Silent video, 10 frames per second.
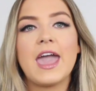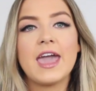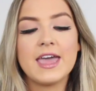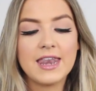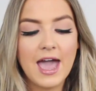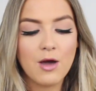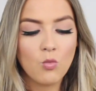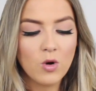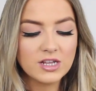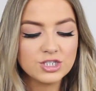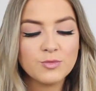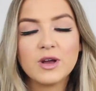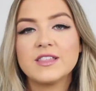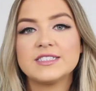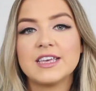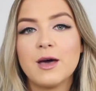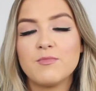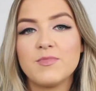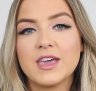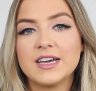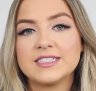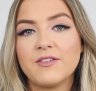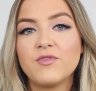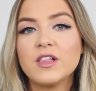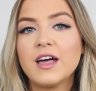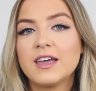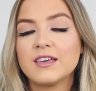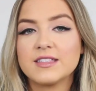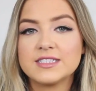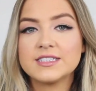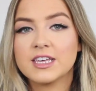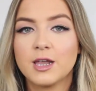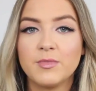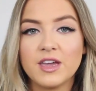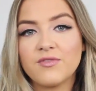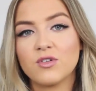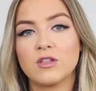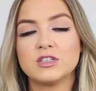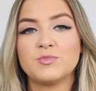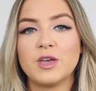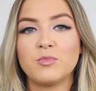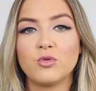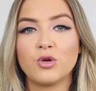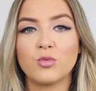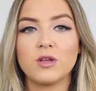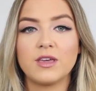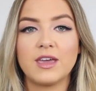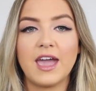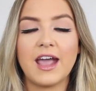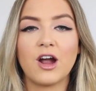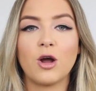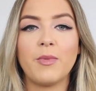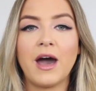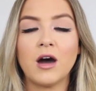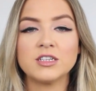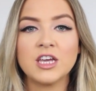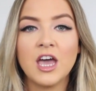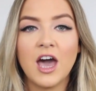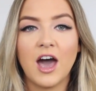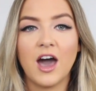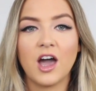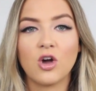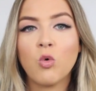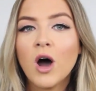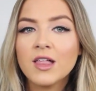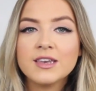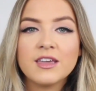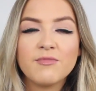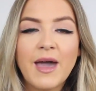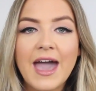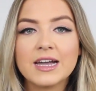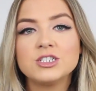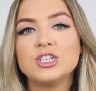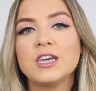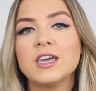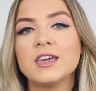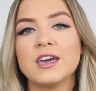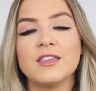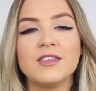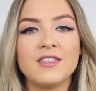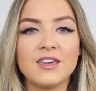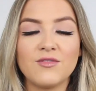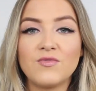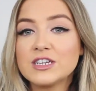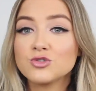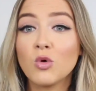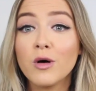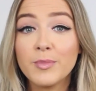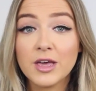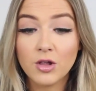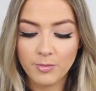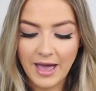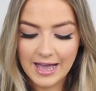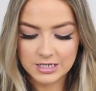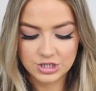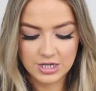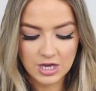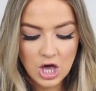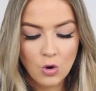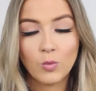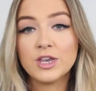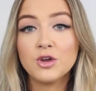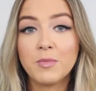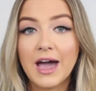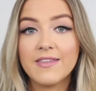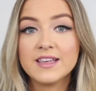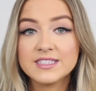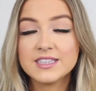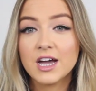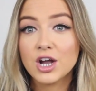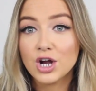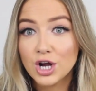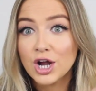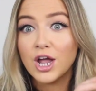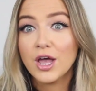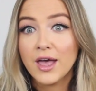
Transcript: And I want to bring this up because I feel like this is going to be for those people who really care about quality of packaging and the visual appeal of packaging. When you buy this sucker,